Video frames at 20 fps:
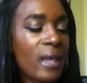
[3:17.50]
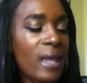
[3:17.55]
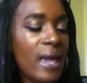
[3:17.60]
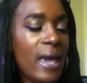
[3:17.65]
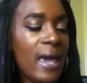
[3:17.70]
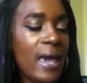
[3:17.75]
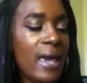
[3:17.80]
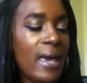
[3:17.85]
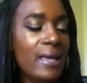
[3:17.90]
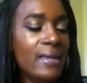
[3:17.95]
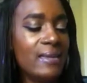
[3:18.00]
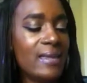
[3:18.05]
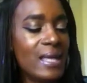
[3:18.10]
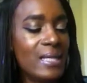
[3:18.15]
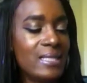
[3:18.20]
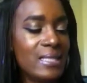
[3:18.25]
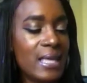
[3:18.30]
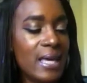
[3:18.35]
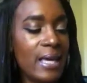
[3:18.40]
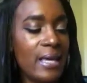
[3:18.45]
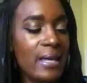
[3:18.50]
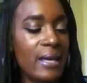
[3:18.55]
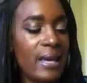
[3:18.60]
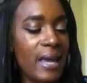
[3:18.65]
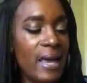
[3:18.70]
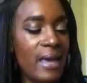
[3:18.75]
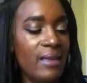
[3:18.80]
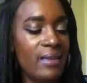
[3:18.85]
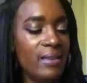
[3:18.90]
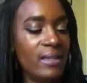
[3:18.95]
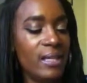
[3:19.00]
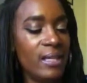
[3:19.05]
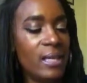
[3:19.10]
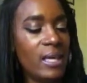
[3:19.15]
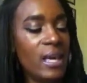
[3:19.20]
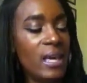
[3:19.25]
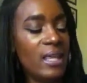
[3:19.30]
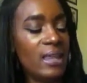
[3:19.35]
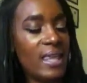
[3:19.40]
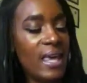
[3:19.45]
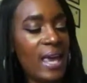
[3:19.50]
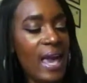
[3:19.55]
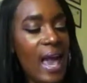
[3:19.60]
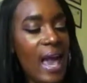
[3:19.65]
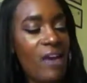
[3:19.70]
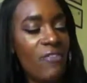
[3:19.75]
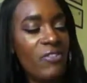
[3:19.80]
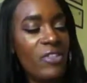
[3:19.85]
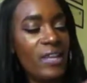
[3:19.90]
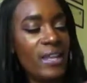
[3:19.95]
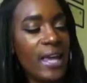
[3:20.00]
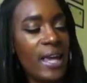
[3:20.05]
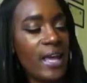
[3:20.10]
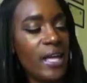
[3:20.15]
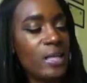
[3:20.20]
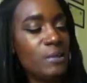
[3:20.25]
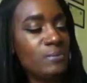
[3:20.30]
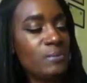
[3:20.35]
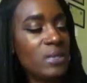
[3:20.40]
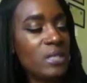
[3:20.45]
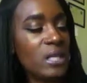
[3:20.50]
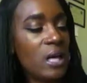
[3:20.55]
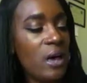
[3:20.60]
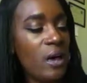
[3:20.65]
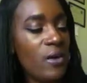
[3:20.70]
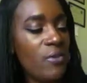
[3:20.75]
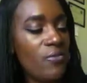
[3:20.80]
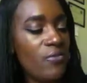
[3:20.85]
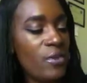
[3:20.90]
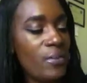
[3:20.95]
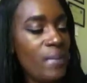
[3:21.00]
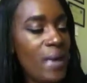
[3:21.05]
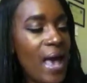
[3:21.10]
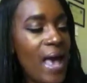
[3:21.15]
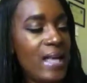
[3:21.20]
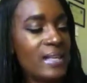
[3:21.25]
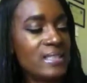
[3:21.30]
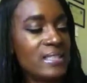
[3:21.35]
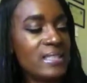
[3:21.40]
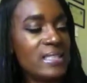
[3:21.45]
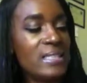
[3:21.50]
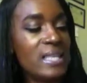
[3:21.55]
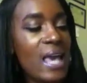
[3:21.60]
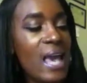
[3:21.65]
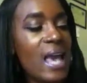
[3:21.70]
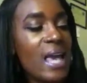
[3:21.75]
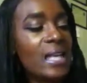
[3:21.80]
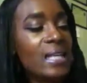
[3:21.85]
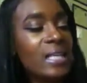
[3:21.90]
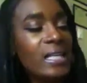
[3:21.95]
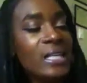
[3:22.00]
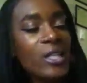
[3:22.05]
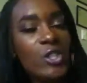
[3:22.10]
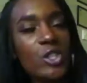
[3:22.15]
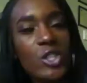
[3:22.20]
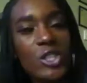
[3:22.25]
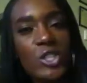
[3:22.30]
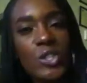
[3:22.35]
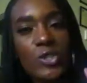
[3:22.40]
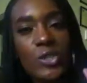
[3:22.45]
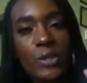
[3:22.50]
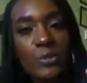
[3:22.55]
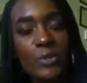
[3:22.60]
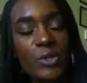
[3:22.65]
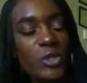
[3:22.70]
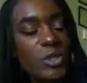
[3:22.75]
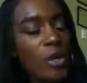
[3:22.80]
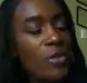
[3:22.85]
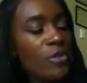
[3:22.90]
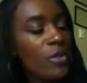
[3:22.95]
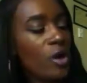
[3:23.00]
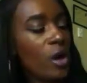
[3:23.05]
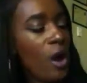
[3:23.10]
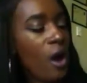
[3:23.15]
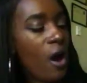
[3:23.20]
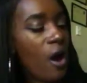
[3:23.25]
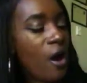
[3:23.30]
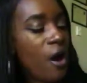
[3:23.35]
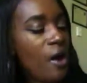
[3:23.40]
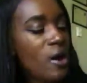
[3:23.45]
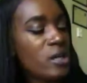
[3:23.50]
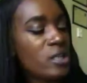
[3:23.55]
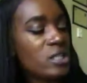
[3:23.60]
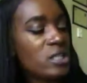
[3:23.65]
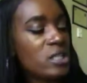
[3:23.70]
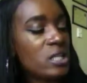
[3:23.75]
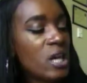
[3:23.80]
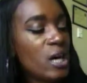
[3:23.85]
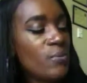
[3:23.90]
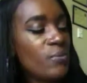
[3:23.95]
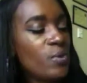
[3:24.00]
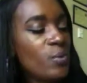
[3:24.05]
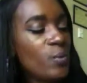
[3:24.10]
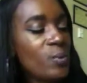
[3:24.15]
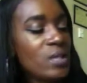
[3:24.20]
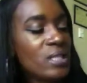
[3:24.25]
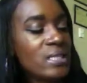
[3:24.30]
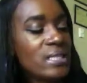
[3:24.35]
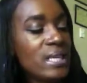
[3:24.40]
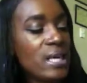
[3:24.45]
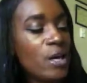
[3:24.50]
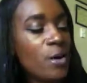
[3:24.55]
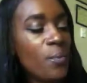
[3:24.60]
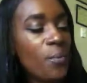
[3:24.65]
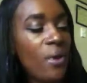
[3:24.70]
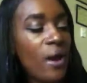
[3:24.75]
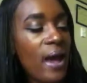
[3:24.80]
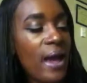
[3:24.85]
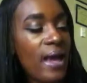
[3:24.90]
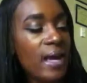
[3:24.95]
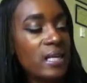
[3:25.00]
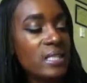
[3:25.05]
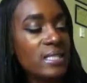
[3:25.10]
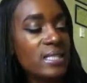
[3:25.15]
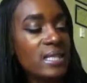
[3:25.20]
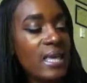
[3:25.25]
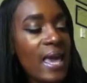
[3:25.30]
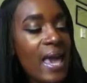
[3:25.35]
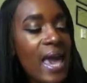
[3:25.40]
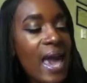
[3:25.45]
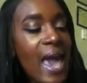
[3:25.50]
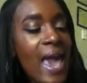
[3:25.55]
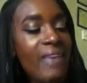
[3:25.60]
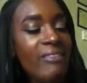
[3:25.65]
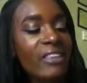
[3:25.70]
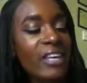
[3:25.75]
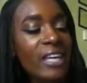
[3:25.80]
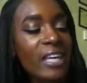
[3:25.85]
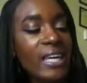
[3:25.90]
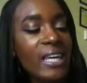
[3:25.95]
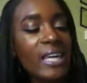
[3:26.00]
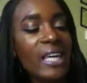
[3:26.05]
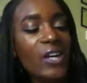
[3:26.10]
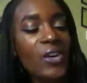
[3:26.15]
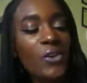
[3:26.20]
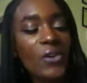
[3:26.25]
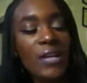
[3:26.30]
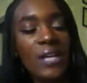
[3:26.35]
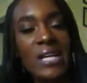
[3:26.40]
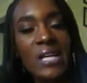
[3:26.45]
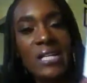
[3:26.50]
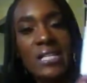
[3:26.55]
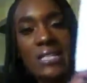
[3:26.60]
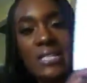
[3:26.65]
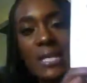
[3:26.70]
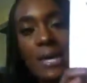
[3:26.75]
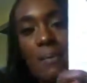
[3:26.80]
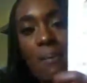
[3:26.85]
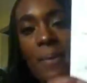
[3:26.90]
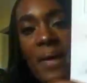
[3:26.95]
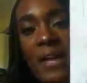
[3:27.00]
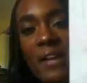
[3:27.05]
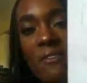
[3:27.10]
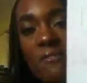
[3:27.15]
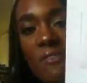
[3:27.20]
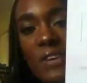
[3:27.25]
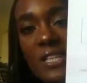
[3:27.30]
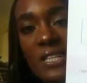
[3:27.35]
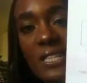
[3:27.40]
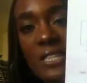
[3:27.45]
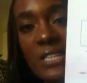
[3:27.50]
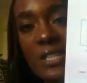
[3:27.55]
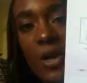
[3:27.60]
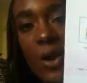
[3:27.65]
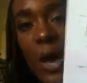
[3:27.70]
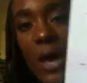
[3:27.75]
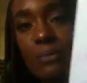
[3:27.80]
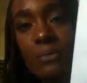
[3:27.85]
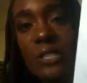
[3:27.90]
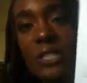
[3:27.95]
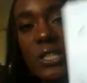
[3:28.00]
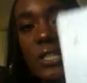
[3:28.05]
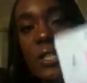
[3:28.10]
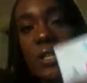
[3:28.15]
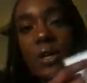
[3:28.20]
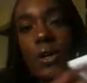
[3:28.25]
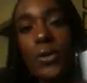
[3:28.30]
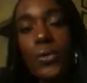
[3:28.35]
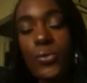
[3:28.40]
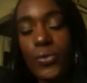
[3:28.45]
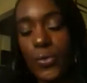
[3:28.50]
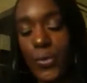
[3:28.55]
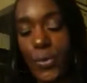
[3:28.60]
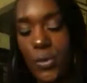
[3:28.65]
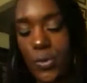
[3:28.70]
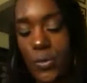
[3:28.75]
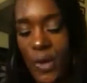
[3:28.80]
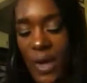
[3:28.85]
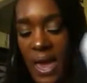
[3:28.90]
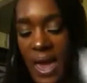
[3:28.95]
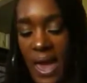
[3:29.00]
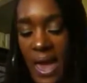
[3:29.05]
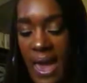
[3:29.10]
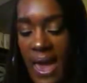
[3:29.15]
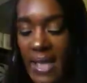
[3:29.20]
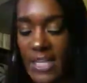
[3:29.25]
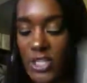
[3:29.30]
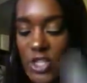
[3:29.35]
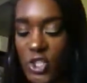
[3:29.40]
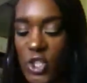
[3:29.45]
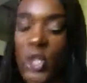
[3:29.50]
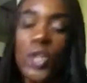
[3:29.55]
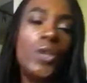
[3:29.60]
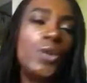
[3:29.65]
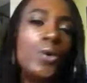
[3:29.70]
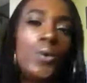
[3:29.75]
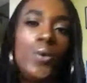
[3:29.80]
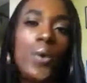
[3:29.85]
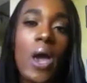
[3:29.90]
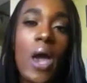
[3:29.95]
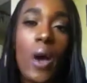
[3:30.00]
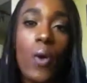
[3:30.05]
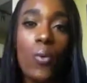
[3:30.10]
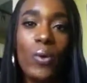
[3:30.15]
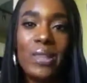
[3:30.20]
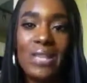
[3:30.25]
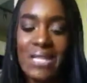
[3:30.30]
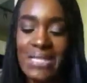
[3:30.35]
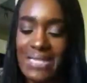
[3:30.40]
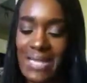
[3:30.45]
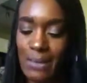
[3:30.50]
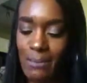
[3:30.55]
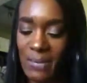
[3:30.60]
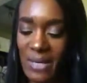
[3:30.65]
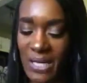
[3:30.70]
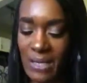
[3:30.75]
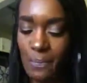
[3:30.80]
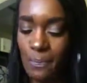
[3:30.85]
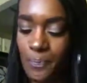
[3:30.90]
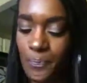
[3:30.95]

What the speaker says: And that's it. And they have the names of the masks, little description on the cards, the retail price, and the key ingredients and benefits. So I'm just going to go through and show you what they sent me.